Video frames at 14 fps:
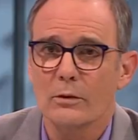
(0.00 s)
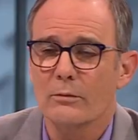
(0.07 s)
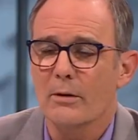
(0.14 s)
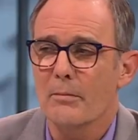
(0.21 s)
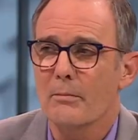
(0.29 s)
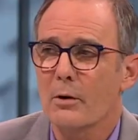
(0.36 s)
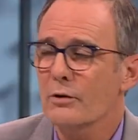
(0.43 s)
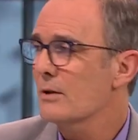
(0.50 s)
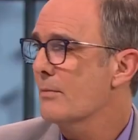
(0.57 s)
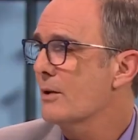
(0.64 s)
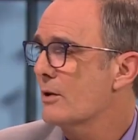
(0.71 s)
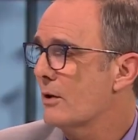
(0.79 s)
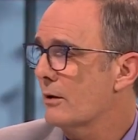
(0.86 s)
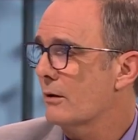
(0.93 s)
we've mostly
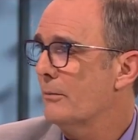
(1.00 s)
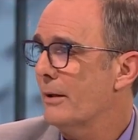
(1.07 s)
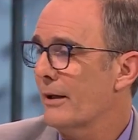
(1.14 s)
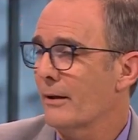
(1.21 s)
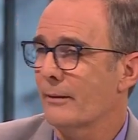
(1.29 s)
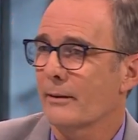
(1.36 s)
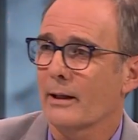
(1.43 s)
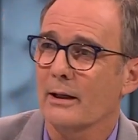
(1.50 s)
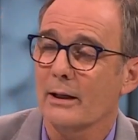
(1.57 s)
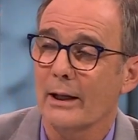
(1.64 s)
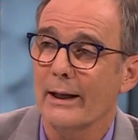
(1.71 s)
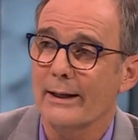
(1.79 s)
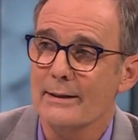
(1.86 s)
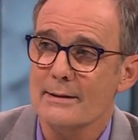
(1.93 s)
been talking about on the
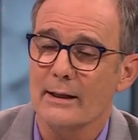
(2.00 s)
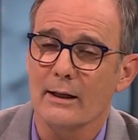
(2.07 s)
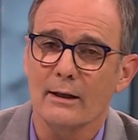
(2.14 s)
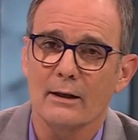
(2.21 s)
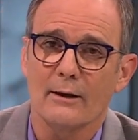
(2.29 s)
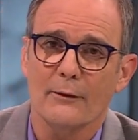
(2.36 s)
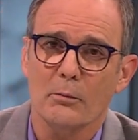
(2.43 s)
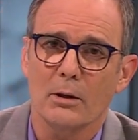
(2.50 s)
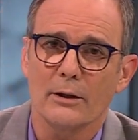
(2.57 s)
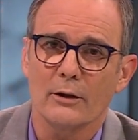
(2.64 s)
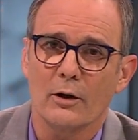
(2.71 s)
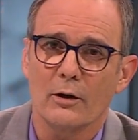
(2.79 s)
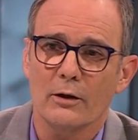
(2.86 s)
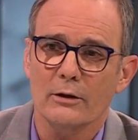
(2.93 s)
clay. He's getting comfortable on
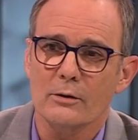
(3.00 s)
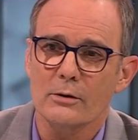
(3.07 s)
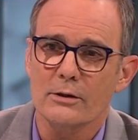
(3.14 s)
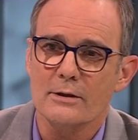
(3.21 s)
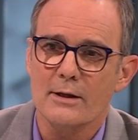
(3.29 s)
the hard courts.